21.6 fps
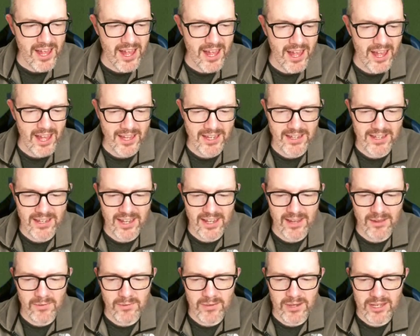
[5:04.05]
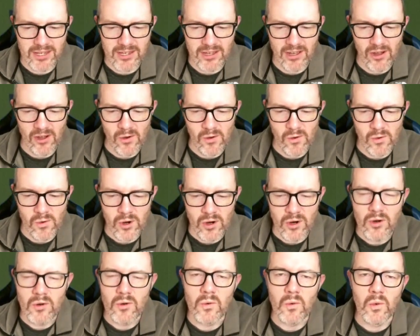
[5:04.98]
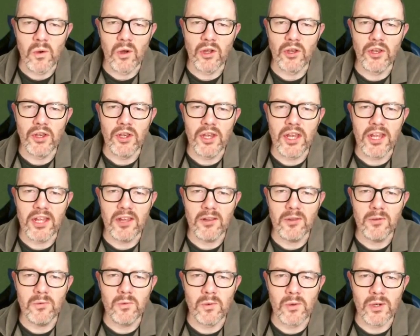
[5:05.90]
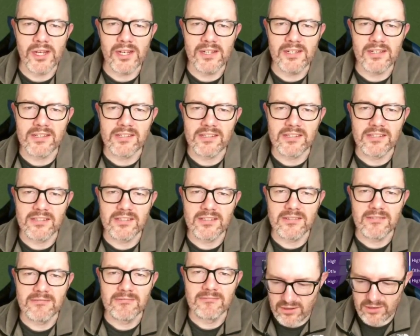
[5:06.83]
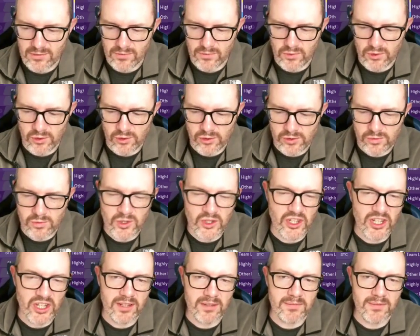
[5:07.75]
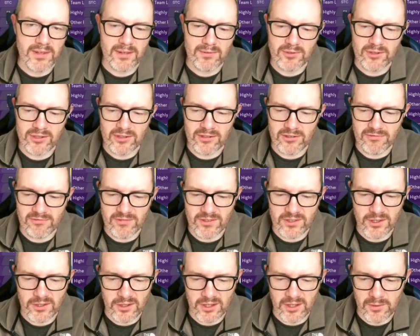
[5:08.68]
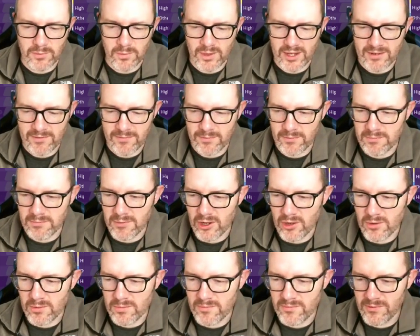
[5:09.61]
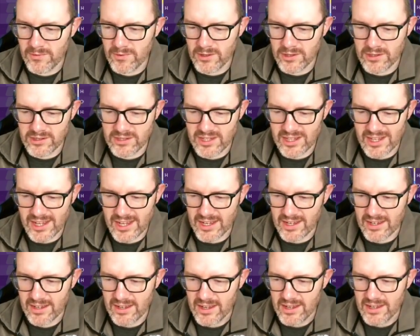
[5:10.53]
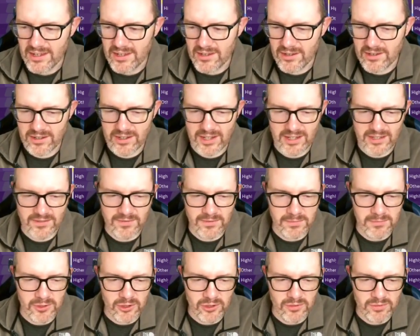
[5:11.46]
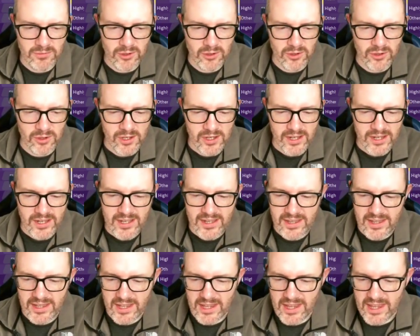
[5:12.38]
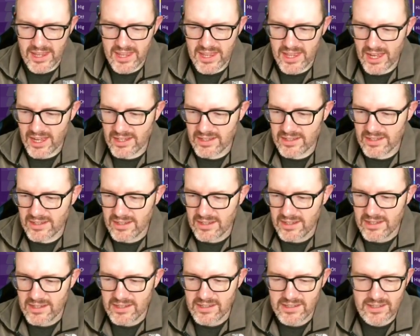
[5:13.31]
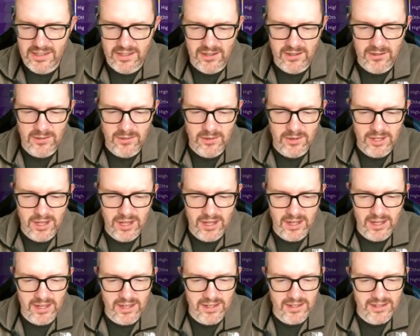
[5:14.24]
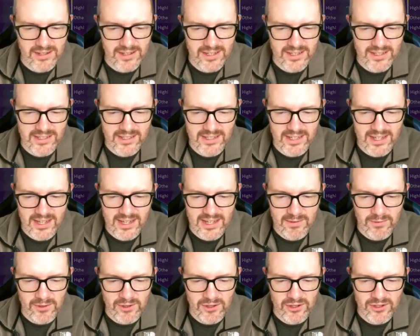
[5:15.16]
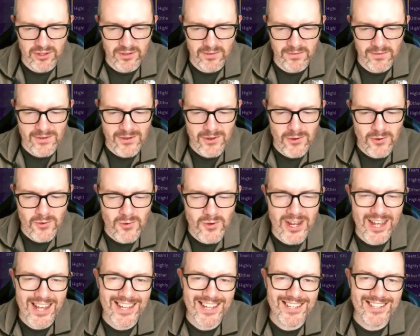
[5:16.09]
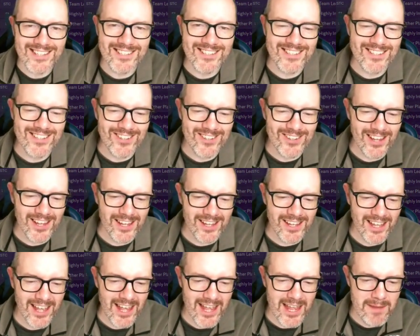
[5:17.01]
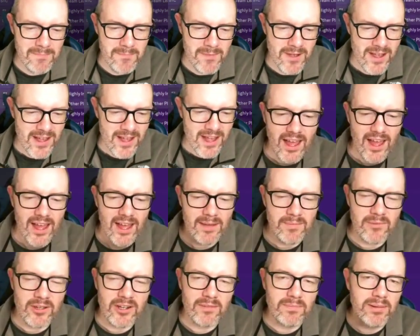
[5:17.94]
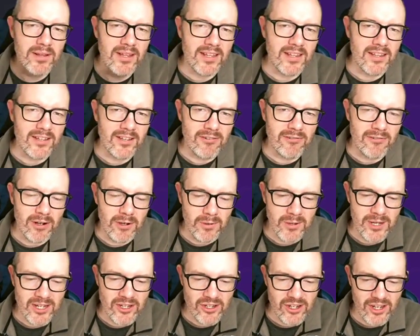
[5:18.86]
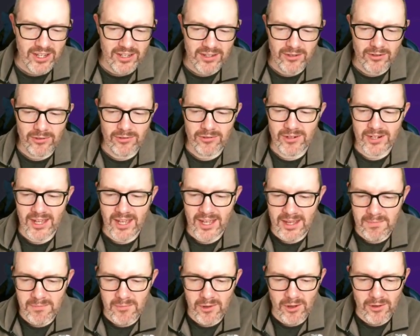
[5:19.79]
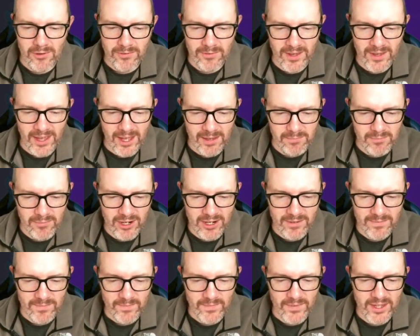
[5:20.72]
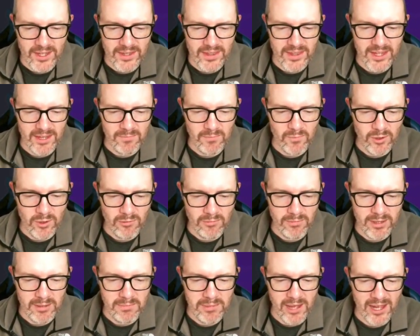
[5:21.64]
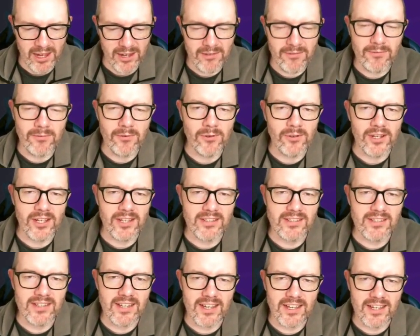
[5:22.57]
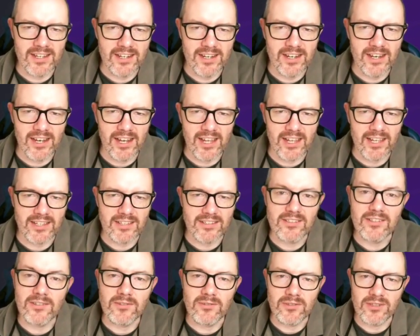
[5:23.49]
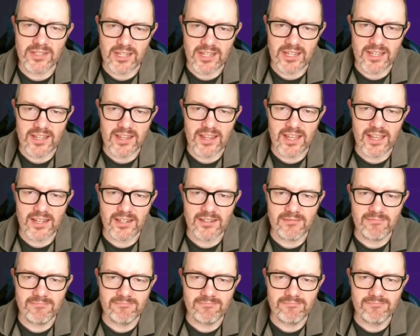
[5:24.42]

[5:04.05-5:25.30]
And there we go. 1-0 winners. So, of course, we tell them that was a good result away from home, first leg. You couldn't ask for much more than that. So, let's see. We're just a few days until that game. I'm going to play the Croatia-Andorra game off camera, and then we'll be back for that second leg. So, see you then.